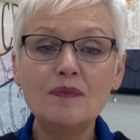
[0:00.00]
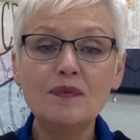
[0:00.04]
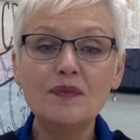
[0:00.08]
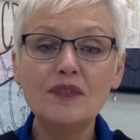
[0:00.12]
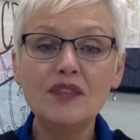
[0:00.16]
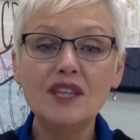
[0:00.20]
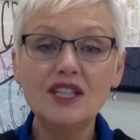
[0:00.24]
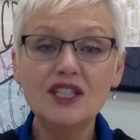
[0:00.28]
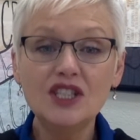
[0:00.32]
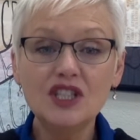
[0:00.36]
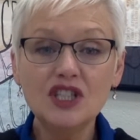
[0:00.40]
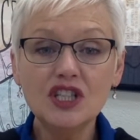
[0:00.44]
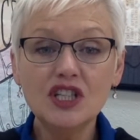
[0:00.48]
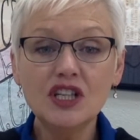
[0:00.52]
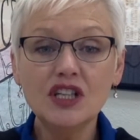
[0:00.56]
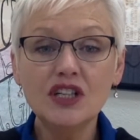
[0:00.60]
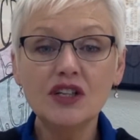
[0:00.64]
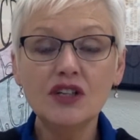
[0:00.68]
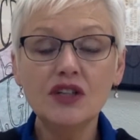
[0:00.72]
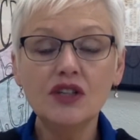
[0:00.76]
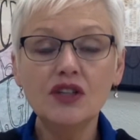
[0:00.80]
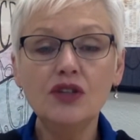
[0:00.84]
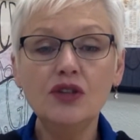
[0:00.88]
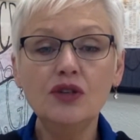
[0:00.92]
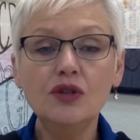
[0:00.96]
This year
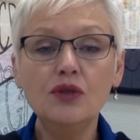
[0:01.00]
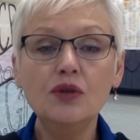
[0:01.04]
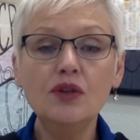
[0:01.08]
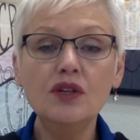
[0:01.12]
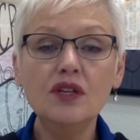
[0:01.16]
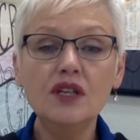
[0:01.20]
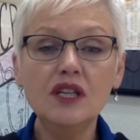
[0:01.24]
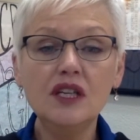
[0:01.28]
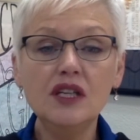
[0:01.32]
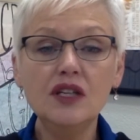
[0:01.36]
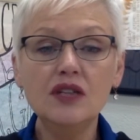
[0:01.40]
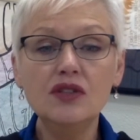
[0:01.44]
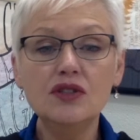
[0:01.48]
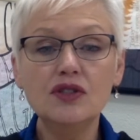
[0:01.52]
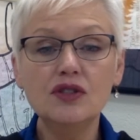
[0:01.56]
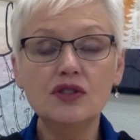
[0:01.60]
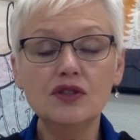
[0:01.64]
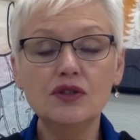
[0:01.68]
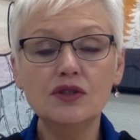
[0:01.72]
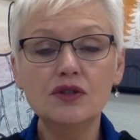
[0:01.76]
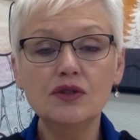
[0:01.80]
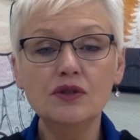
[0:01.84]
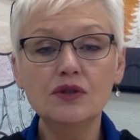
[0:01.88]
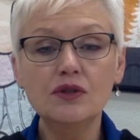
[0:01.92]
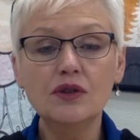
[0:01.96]
you need
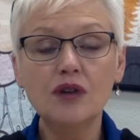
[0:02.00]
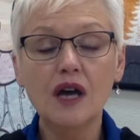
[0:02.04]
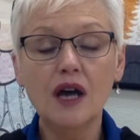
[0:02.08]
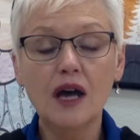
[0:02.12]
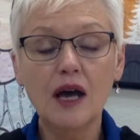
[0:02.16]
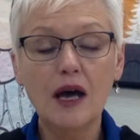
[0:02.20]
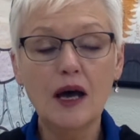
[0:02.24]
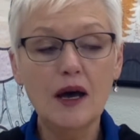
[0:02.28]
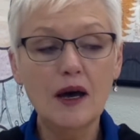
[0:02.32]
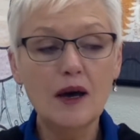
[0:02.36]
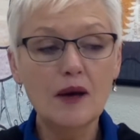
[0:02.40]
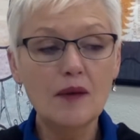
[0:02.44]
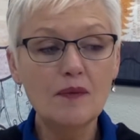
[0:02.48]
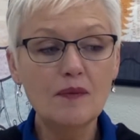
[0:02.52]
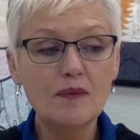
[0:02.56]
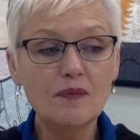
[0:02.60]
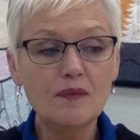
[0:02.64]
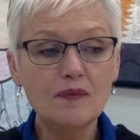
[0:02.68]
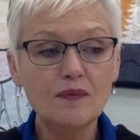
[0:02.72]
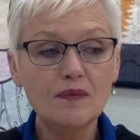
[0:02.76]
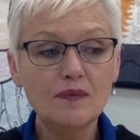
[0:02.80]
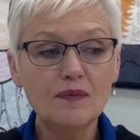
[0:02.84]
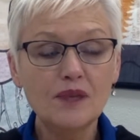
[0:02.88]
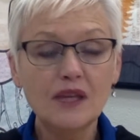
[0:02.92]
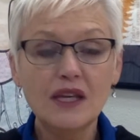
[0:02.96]
to
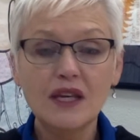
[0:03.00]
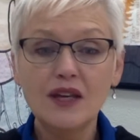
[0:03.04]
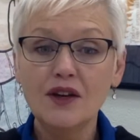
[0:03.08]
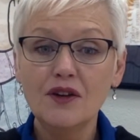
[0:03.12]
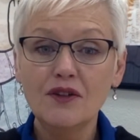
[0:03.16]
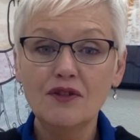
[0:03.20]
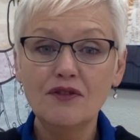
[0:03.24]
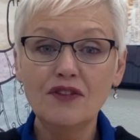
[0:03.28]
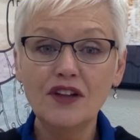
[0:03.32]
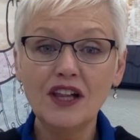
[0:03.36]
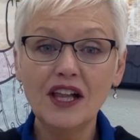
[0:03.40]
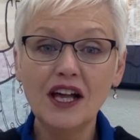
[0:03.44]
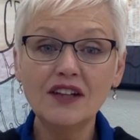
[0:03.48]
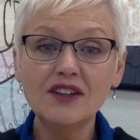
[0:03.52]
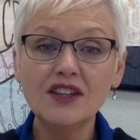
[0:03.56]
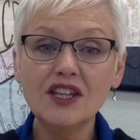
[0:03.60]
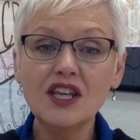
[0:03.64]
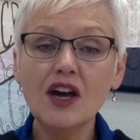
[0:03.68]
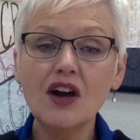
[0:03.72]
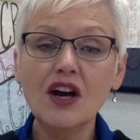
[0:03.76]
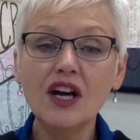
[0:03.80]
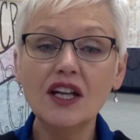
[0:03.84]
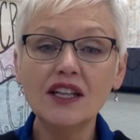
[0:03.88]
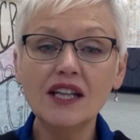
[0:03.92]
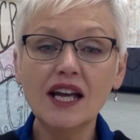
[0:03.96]
fill out the
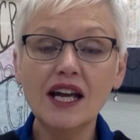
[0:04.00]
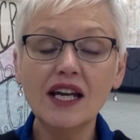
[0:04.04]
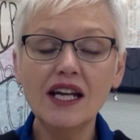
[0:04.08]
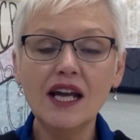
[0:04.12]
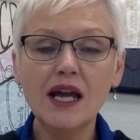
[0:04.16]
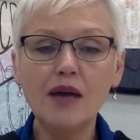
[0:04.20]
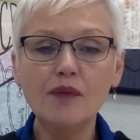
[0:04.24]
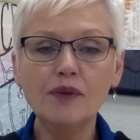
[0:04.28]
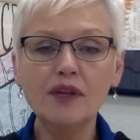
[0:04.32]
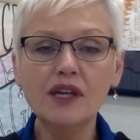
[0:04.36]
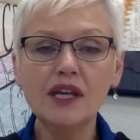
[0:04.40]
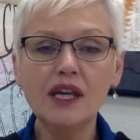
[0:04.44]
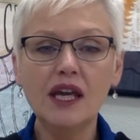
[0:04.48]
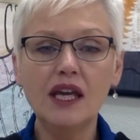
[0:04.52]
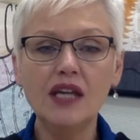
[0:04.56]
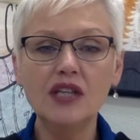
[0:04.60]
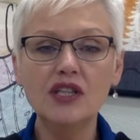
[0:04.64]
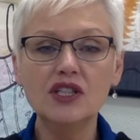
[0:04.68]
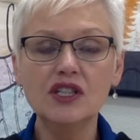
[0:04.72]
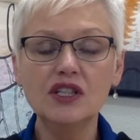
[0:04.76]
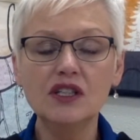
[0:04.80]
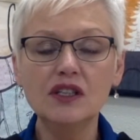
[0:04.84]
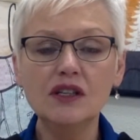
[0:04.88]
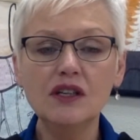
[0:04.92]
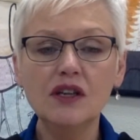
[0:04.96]
online
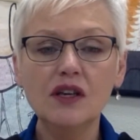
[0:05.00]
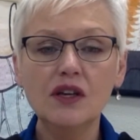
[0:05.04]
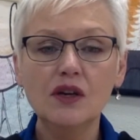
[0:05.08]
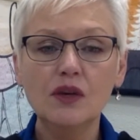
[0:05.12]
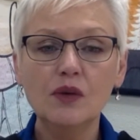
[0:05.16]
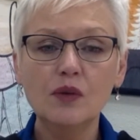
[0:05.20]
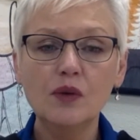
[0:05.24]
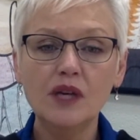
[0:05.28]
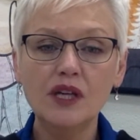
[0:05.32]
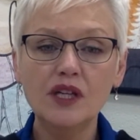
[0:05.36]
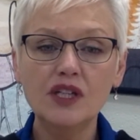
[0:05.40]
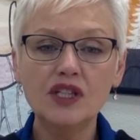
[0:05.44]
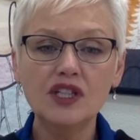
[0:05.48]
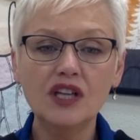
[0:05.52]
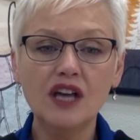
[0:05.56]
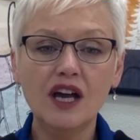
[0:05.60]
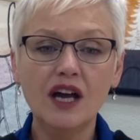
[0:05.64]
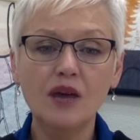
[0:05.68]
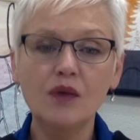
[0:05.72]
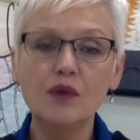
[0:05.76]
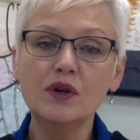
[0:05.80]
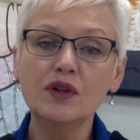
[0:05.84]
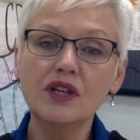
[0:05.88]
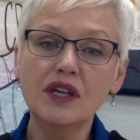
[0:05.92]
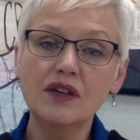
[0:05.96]
application, which I
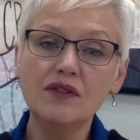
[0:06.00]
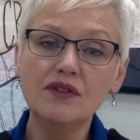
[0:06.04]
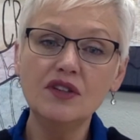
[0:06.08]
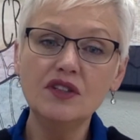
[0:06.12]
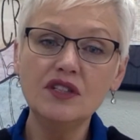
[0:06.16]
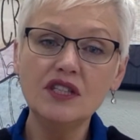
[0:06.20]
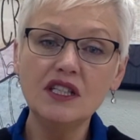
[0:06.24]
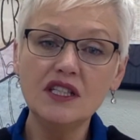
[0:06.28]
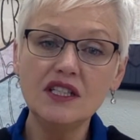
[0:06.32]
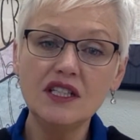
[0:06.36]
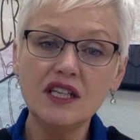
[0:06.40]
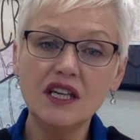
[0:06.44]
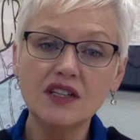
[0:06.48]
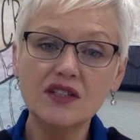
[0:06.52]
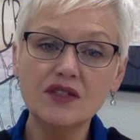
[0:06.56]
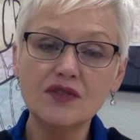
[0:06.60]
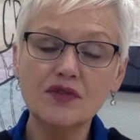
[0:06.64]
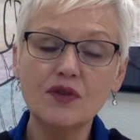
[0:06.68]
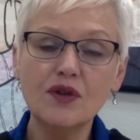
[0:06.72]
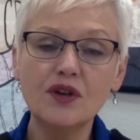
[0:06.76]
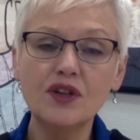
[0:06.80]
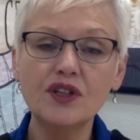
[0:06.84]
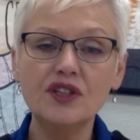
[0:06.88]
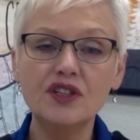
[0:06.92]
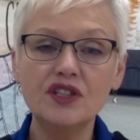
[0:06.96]
will give you details
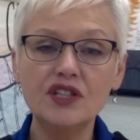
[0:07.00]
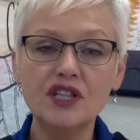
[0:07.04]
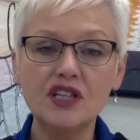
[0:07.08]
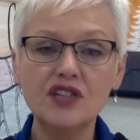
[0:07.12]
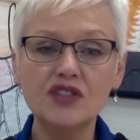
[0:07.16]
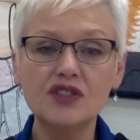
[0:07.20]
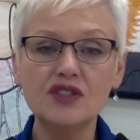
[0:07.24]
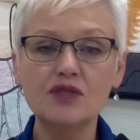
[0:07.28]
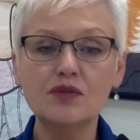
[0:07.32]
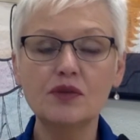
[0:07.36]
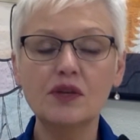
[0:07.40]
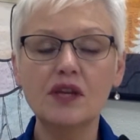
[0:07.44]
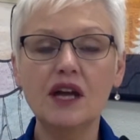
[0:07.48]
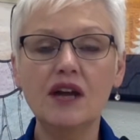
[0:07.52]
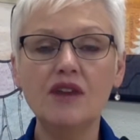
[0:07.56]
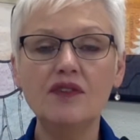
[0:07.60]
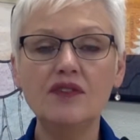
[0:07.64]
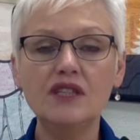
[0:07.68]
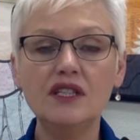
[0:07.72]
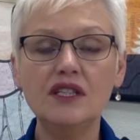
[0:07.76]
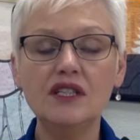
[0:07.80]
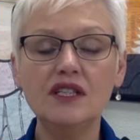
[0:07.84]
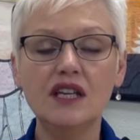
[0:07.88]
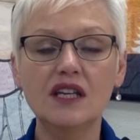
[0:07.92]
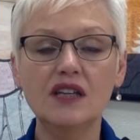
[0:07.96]
for, and your teachers will have
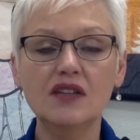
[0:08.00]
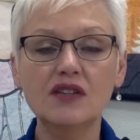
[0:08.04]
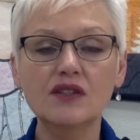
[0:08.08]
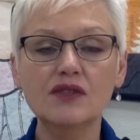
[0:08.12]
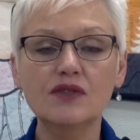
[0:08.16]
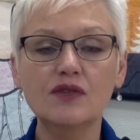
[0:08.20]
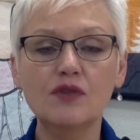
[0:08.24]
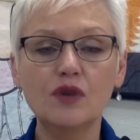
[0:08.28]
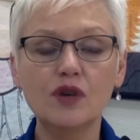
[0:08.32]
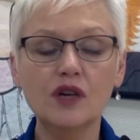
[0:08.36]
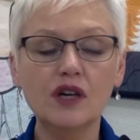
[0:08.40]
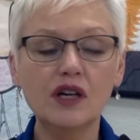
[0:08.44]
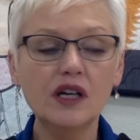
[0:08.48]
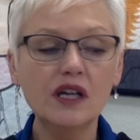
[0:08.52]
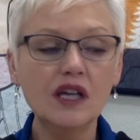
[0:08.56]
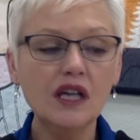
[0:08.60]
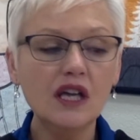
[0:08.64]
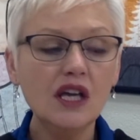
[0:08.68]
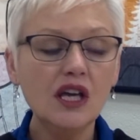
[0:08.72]
details for.